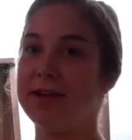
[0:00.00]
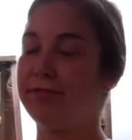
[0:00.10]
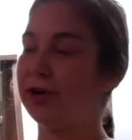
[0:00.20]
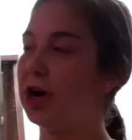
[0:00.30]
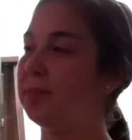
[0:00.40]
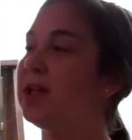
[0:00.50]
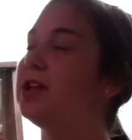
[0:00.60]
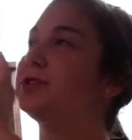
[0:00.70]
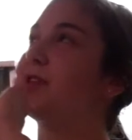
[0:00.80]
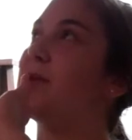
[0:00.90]
and firm,
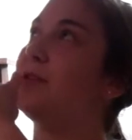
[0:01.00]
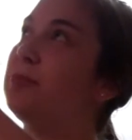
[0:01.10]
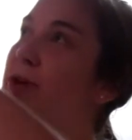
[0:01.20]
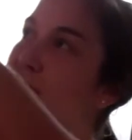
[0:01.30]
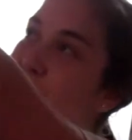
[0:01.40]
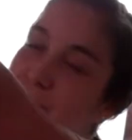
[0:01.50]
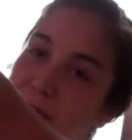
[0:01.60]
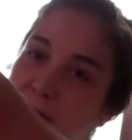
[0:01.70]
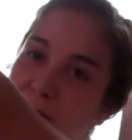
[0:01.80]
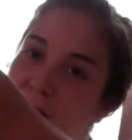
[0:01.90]
so that when you push
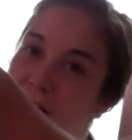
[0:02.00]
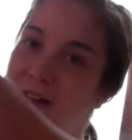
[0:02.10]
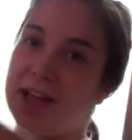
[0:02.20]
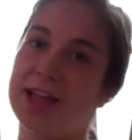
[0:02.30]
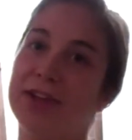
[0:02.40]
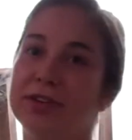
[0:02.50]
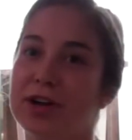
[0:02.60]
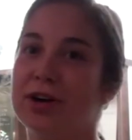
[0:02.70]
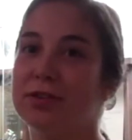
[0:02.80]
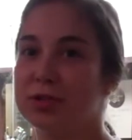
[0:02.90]
through the ball, it'll
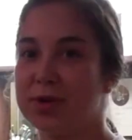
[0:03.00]
go